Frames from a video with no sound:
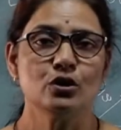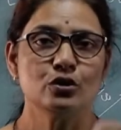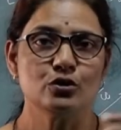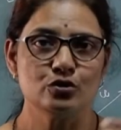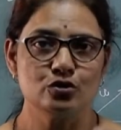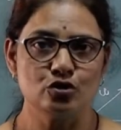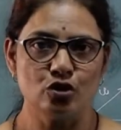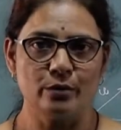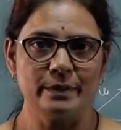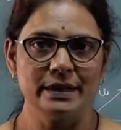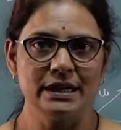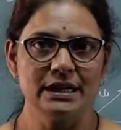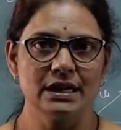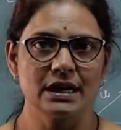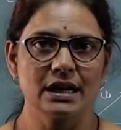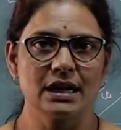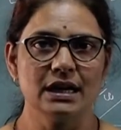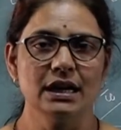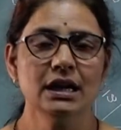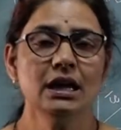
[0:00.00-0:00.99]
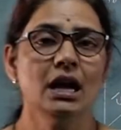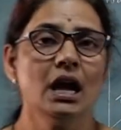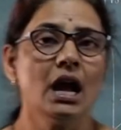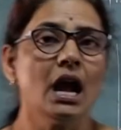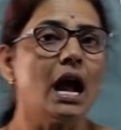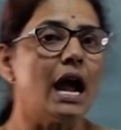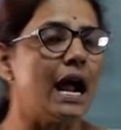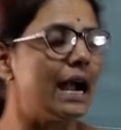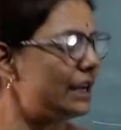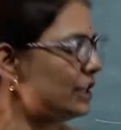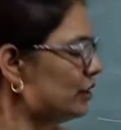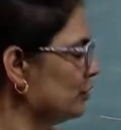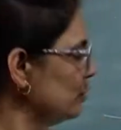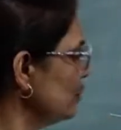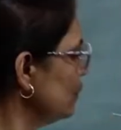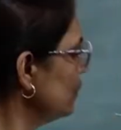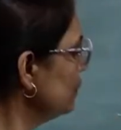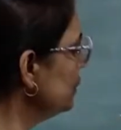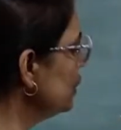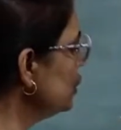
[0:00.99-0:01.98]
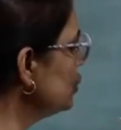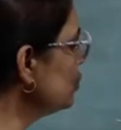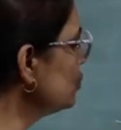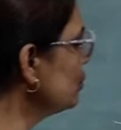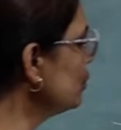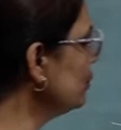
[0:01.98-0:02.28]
Geometrically, addition of these two